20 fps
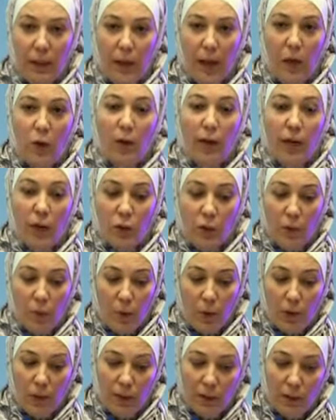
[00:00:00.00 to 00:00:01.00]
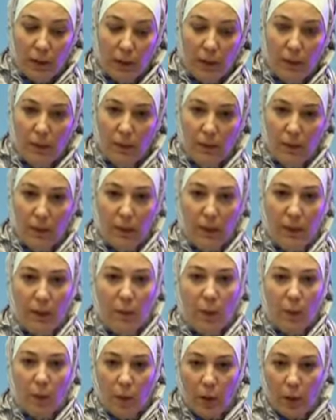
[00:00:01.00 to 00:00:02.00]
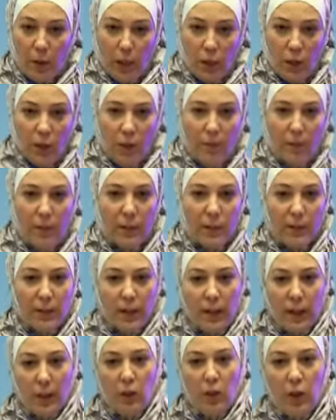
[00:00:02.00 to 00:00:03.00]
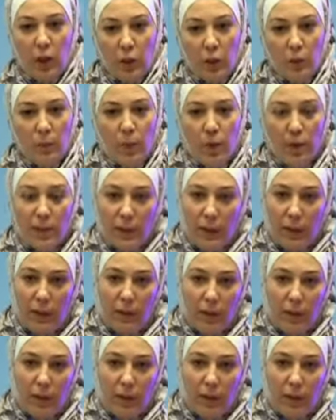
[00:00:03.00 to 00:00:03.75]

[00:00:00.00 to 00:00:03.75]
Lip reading: allocation policy, the population plus the allocation policy,